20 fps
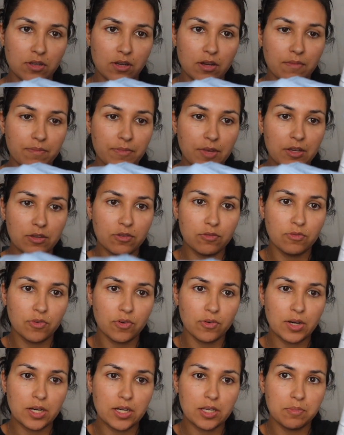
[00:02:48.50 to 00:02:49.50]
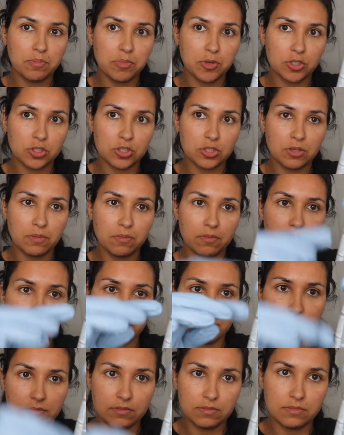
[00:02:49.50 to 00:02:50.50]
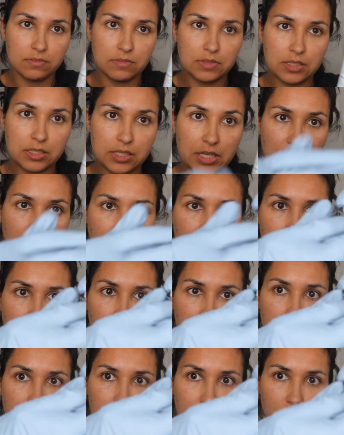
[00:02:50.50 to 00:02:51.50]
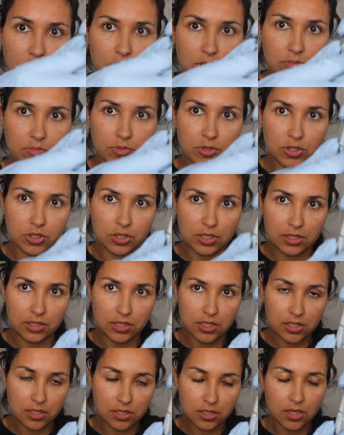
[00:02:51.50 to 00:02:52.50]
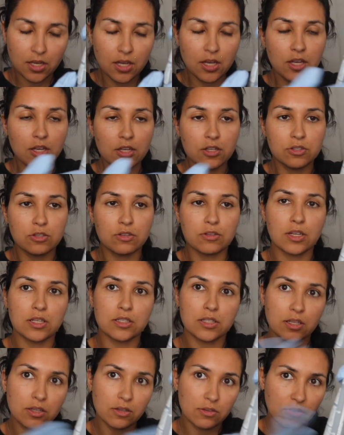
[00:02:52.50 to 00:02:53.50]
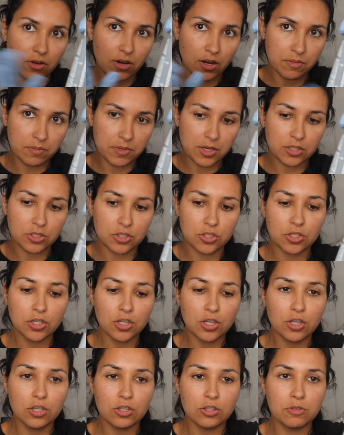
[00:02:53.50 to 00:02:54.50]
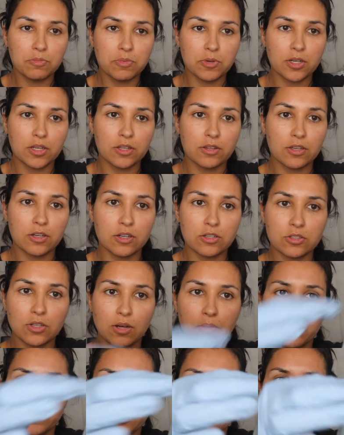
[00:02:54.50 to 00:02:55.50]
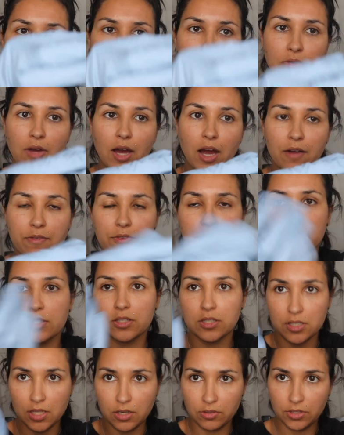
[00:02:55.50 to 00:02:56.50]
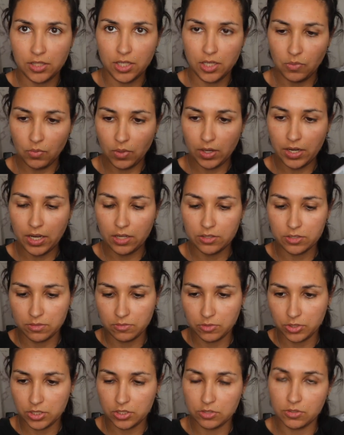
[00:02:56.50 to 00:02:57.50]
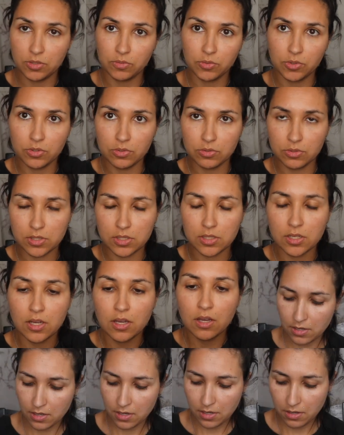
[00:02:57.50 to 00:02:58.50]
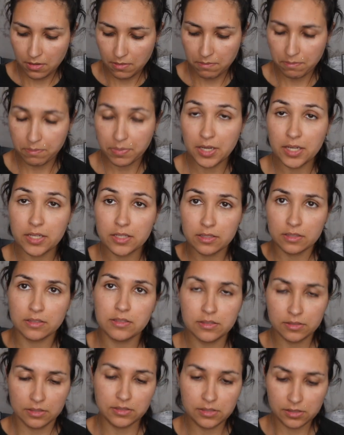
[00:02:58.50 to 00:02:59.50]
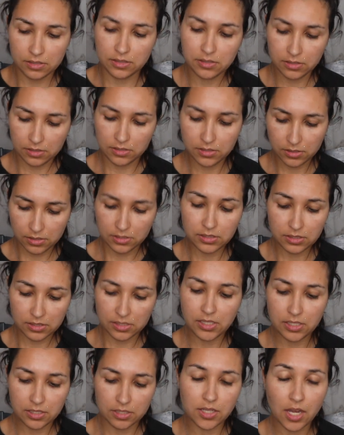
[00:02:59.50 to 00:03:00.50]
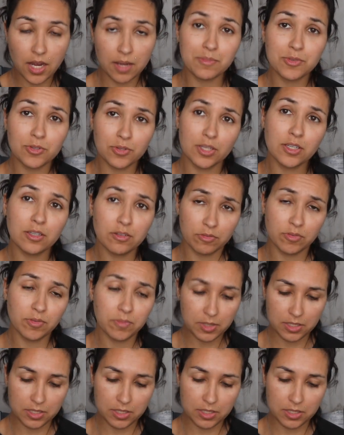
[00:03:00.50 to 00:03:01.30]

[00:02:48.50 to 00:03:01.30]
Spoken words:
root touch up for this. So once you push out halfway of the bottle, you'll see that that is 1 ounce that you've taken out of the bottle. So now we're just going to